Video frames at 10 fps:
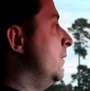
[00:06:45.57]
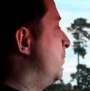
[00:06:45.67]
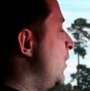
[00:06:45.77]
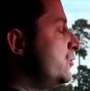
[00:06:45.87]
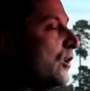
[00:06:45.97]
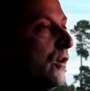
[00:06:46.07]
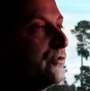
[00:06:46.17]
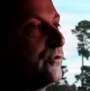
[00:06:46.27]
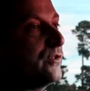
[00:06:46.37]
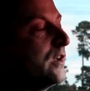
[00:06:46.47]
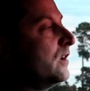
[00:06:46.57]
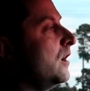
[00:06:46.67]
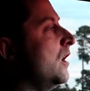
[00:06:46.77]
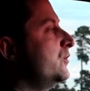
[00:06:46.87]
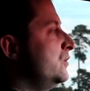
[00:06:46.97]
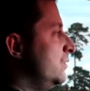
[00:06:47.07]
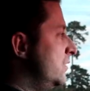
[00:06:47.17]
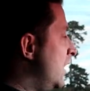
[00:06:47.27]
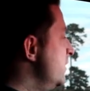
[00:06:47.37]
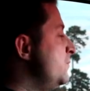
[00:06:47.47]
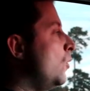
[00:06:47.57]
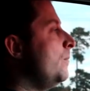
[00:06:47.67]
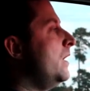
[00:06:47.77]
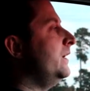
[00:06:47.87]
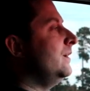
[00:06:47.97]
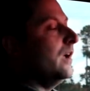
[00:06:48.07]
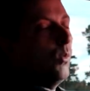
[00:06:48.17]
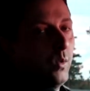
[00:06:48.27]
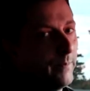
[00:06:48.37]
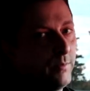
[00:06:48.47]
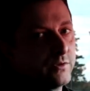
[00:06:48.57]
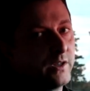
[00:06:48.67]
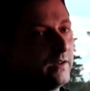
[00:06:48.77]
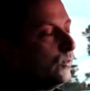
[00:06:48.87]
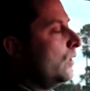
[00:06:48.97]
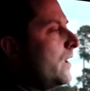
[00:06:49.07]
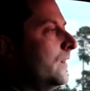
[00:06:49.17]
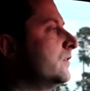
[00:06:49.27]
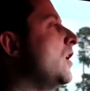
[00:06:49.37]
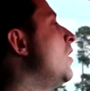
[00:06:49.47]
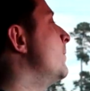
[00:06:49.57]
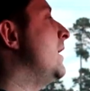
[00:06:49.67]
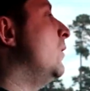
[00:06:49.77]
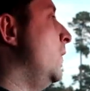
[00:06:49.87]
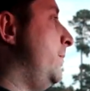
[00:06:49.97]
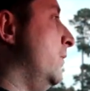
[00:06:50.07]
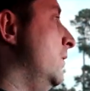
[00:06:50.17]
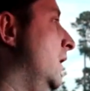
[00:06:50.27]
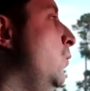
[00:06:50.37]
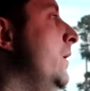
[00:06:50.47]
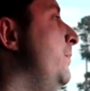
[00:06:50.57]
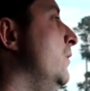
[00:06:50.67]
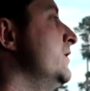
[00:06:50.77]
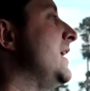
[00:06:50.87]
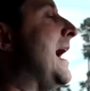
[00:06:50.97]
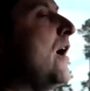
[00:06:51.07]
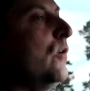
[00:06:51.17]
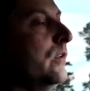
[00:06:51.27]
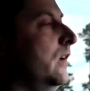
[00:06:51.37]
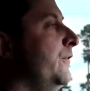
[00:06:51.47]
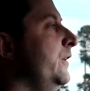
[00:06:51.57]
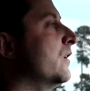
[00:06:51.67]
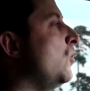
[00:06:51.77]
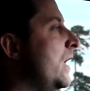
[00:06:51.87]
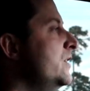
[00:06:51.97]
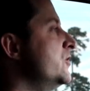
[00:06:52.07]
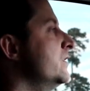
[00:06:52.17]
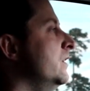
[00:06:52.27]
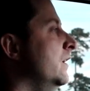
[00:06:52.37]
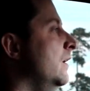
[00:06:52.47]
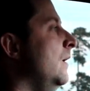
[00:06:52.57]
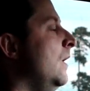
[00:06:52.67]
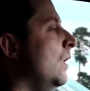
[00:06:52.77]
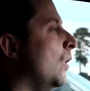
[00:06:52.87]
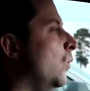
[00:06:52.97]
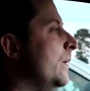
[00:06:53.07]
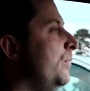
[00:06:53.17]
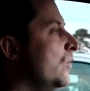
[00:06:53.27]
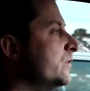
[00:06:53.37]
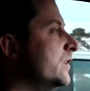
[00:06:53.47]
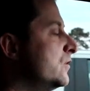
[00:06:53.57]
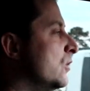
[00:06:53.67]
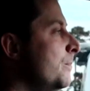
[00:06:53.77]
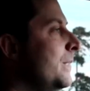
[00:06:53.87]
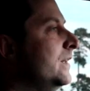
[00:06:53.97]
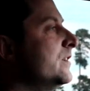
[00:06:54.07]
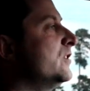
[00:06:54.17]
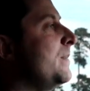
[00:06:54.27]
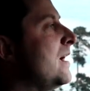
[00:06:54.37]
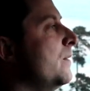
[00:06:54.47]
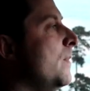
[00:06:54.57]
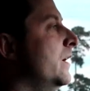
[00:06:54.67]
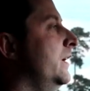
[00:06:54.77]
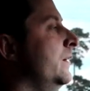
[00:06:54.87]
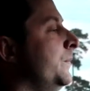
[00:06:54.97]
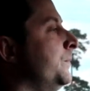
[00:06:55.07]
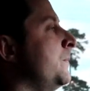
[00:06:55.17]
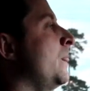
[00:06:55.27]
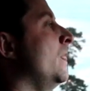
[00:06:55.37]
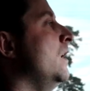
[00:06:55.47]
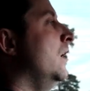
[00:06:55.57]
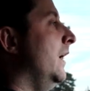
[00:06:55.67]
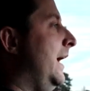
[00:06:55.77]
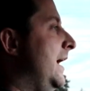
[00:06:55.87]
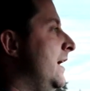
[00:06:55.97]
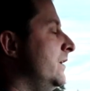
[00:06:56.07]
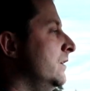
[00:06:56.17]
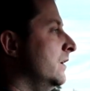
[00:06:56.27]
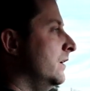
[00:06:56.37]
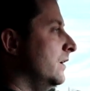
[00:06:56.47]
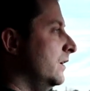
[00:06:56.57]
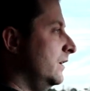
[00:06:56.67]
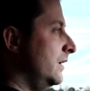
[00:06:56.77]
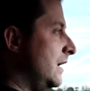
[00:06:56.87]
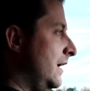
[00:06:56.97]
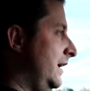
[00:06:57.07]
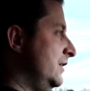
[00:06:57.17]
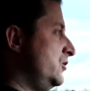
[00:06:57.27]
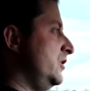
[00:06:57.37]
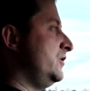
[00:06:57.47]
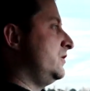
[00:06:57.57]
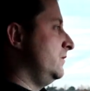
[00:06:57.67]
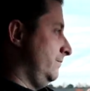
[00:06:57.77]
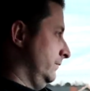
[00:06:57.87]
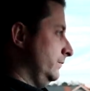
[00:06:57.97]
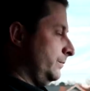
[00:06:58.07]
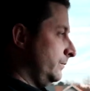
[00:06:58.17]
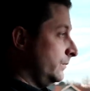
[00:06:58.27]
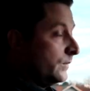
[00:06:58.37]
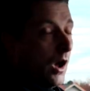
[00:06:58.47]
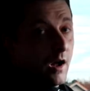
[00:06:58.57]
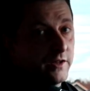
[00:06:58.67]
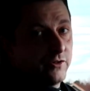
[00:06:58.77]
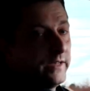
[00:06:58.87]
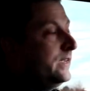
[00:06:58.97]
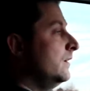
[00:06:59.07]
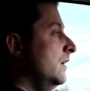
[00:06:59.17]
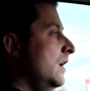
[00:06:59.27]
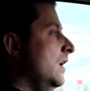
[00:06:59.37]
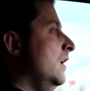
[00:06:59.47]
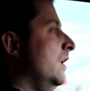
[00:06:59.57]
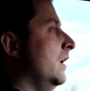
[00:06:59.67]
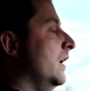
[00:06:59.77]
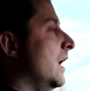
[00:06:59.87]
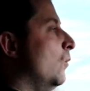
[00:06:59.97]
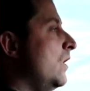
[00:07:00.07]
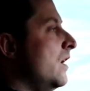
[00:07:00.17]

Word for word: Pro Charger is going to cost you tons more money. A Whipple's going to, we're not even going to talk about a Whipple. A Whipple is out of the equation. Whipple is a tremendous amount of money, and it's just, honestly, we're